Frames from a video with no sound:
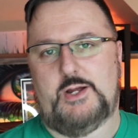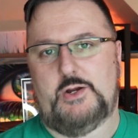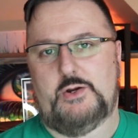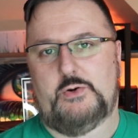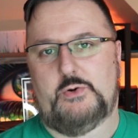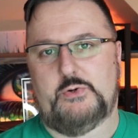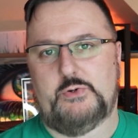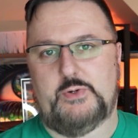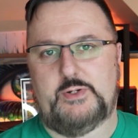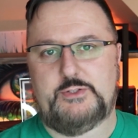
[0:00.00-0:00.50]

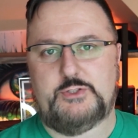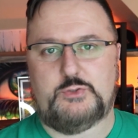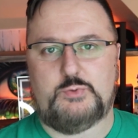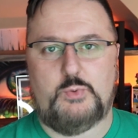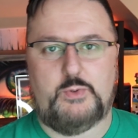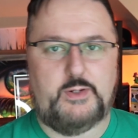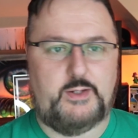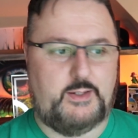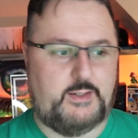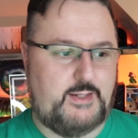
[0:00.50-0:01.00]
Or do I just
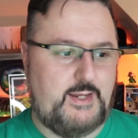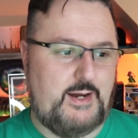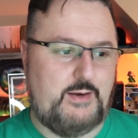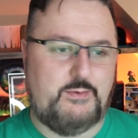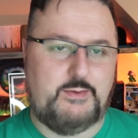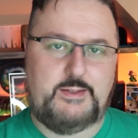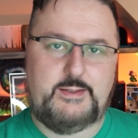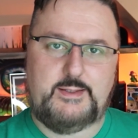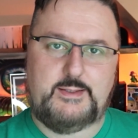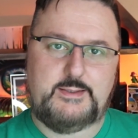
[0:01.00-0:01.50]
want to
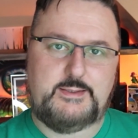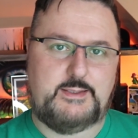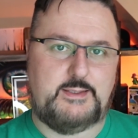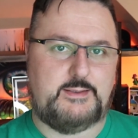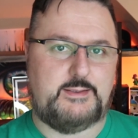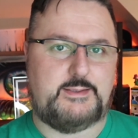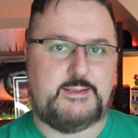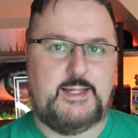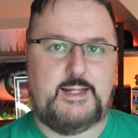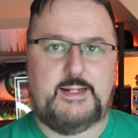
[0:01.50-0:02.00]
carry this
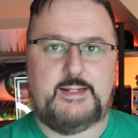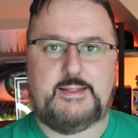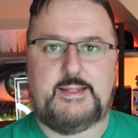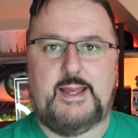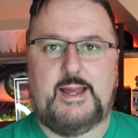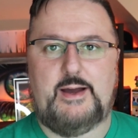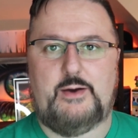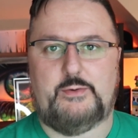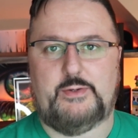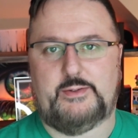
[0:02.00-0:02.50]
and set it
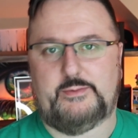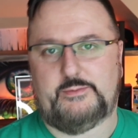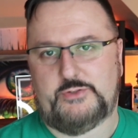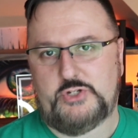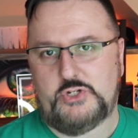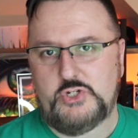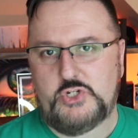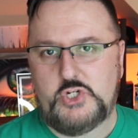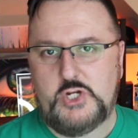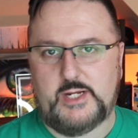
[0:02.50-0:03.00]
down and
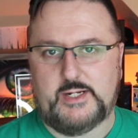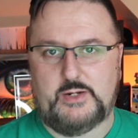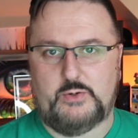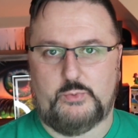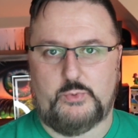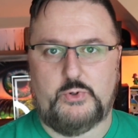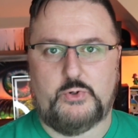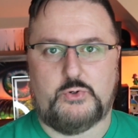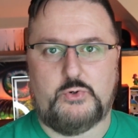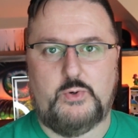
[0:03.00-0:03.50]
check it
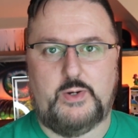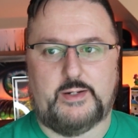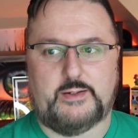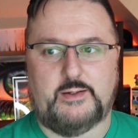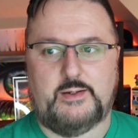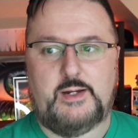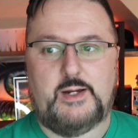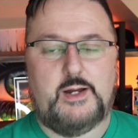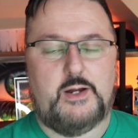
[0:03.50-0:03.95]
real quick?